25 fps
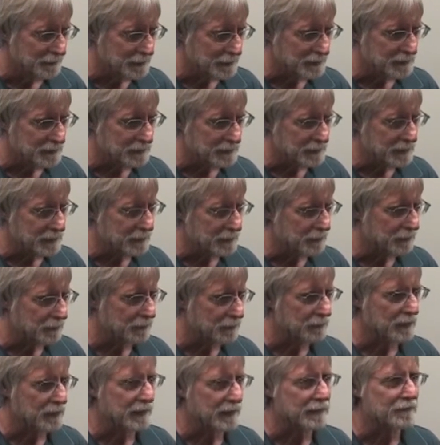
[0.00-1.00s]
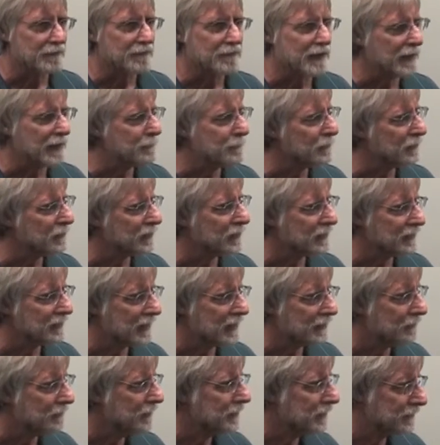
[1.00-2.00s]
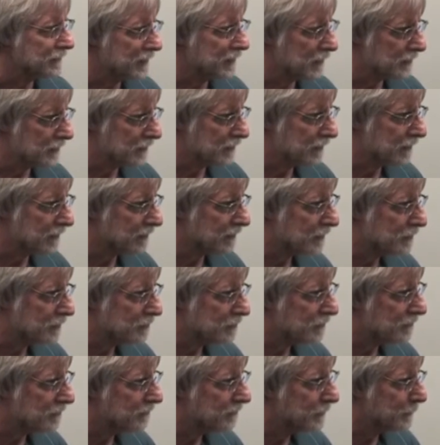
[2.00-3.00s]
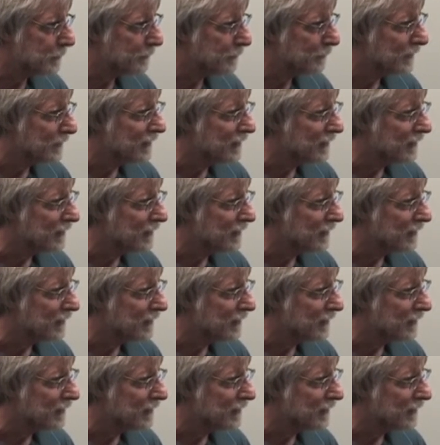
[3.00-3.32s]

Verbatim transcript: They did a like a five million dollar renovation of the control room.